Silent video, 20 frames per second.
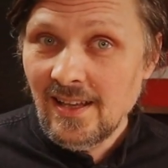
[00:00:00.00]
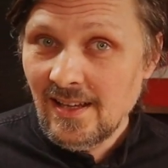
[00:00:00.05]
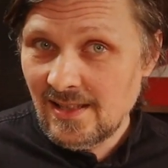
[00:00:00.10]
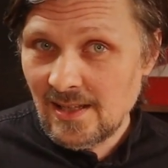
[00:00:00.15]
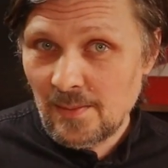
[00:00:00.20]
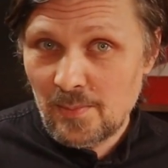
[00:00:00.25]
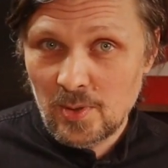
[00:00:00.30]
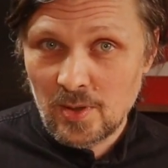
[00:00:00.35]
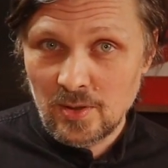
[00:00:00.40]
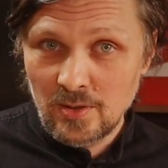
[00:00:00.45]
is
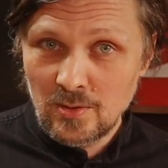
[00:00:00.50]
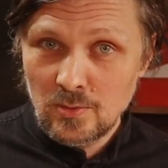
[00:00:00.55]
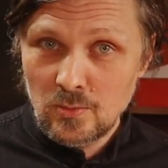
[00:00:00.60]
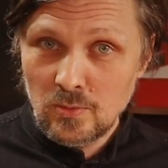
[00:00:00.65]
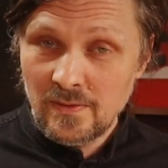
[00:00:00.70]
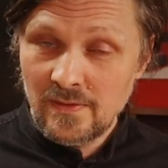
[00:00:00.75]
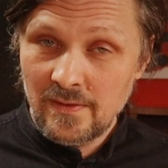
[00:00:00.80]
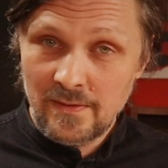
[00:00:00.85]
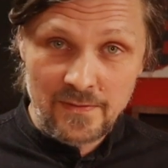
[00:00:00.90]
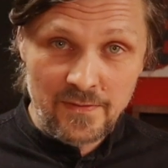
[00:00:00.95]
a product
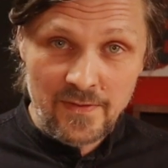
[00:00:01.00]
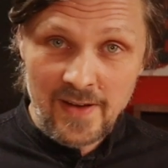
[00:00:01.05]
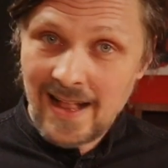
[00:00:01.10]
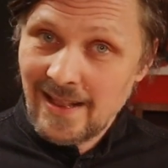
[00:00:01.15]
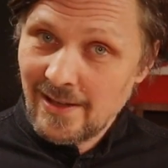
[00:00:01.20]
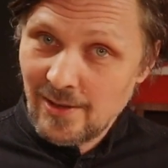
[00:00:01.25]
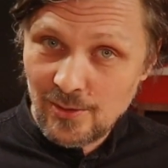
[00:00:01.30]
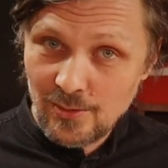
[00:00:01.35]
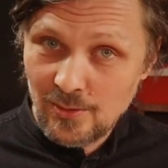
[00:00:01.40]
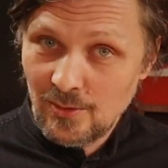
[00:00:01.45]
with
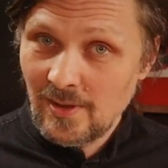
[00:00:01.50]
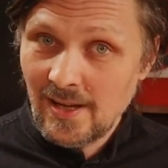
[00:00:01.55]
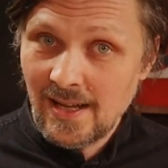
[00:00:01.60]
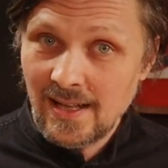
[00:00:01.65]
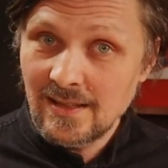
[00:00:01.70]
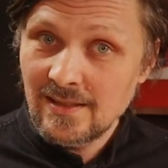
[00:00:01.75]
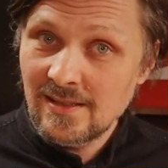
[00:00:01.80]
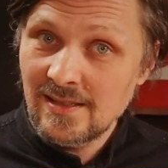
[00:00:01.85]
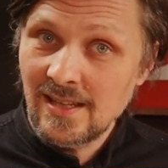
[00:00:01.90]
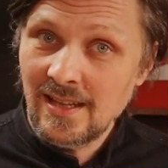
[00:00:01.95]
value,
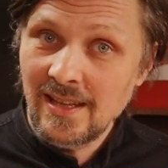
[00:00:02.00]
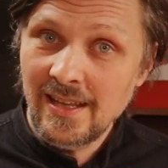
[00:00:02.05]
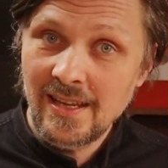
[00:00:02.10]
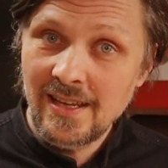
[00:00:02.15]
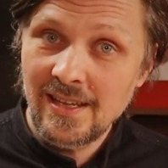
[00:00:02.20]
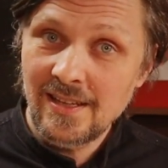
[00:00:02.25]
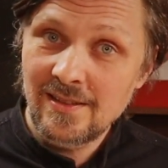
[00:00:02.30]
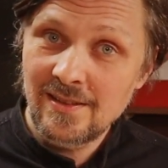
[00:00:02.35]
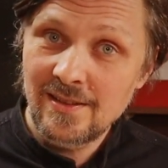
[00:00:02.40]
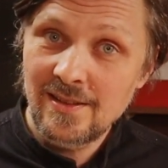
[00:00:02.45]
and selling
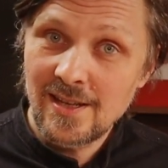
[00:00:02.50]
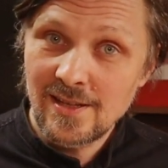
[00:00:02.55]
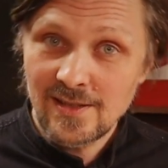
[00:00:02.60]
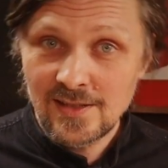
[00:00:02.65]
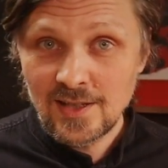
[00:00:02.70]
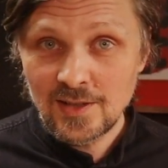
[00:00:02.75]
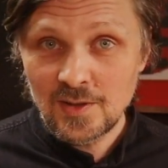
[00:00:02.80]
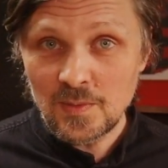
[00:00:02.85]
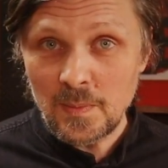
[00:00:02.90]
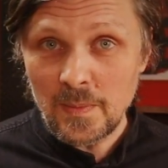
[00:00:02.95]
it does
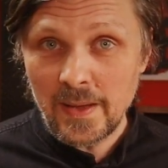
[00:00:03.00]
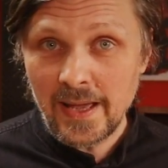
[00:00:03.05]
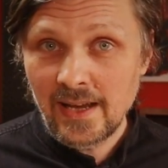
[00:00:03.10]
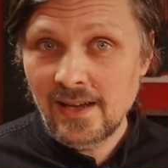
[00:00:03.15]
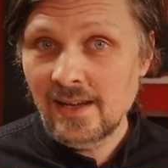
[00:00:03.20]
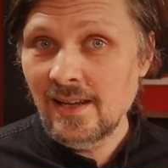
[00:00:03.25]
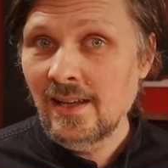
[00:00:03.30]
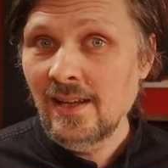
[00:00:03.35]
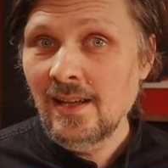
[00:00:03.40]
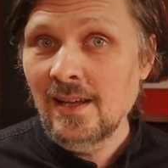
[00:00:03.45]
not
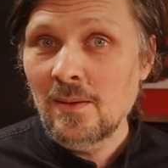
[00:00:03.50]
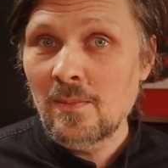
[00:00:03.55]
make